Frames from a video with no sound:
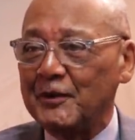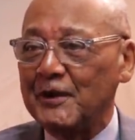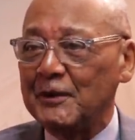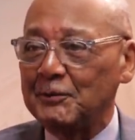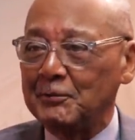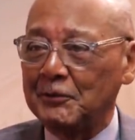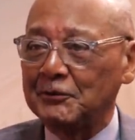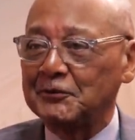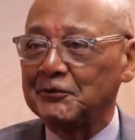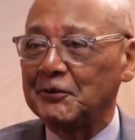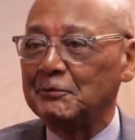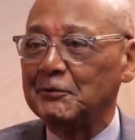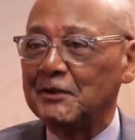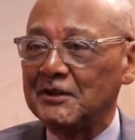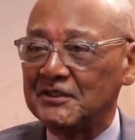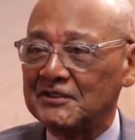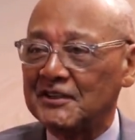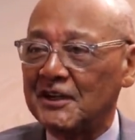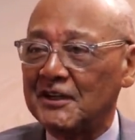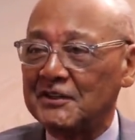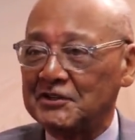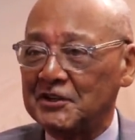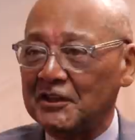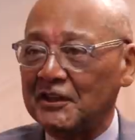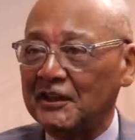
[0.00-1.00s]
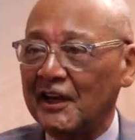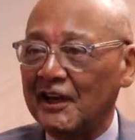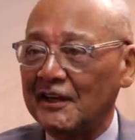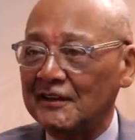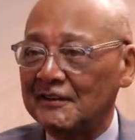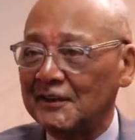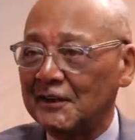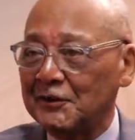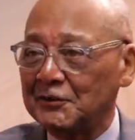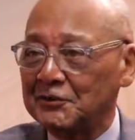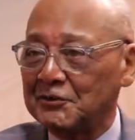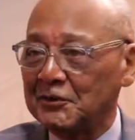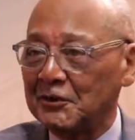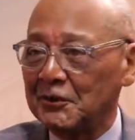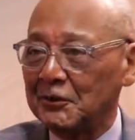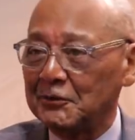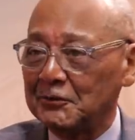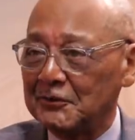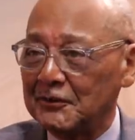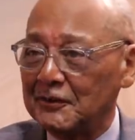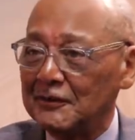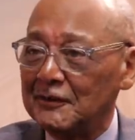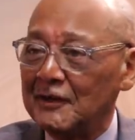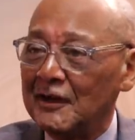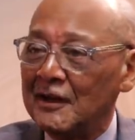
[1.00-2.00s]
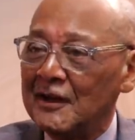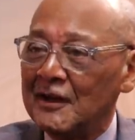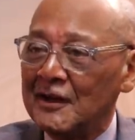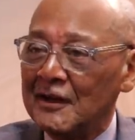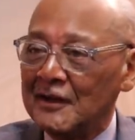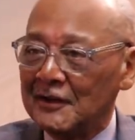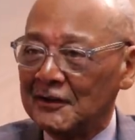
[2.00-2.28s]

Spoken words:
people to miseducate their children,